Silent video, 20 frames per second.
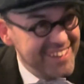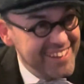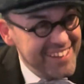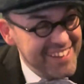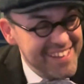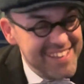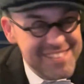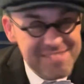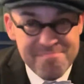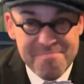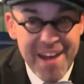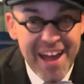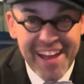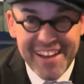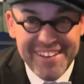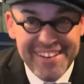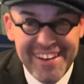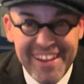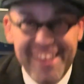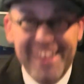it's mad,
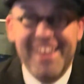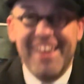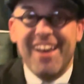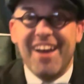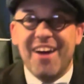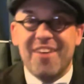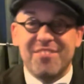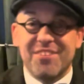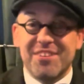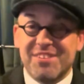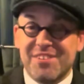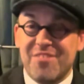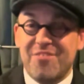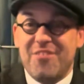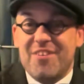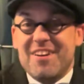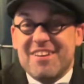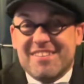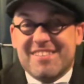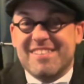isn't it? Of the
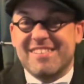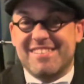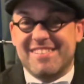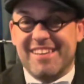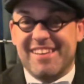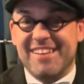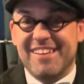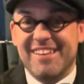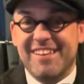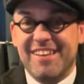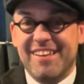diversity.